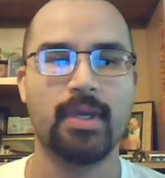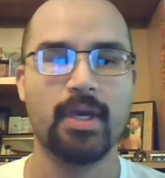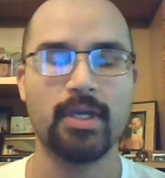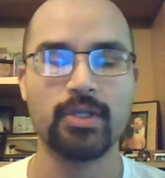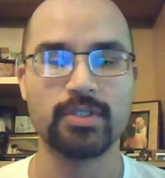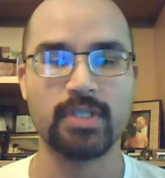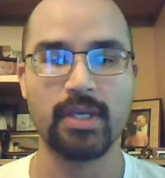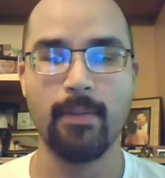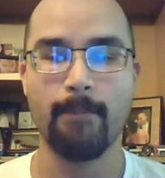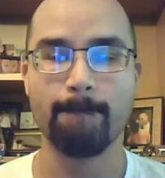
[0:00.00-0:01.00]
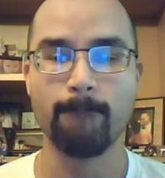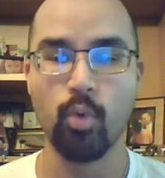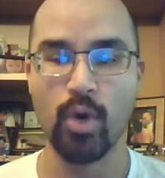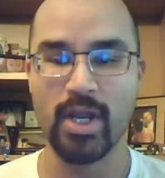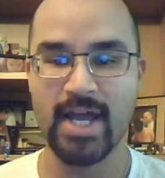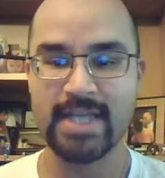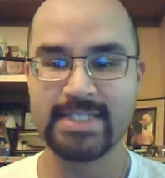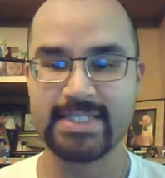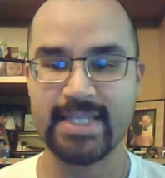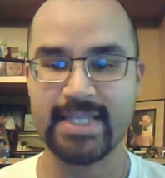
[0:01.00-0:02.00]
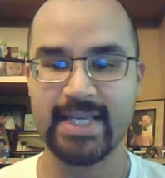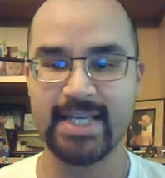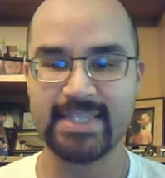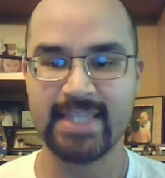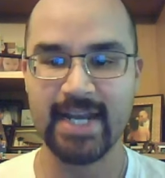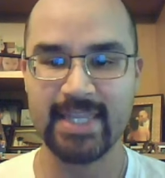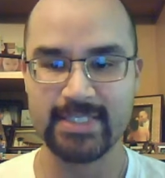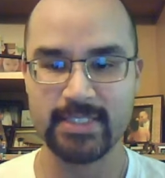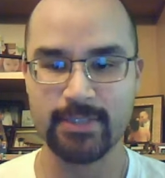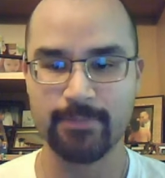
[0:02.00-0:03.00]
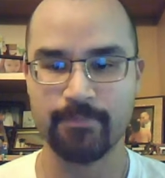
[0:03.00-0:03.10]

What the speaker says: And you say buenas tardes.